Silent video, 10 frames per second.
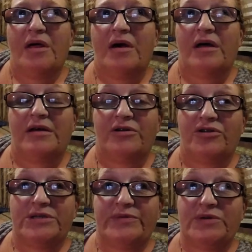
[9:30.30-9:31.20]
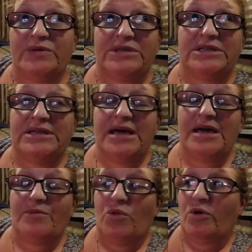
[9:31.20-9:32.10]
then Christmas was the
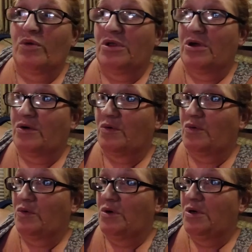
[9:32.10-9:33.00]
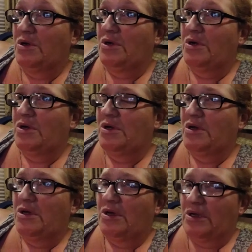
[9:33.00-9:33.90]
same. We would go,
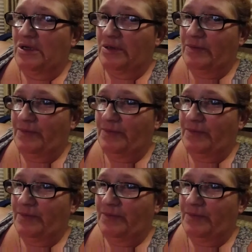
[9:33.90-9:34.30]
I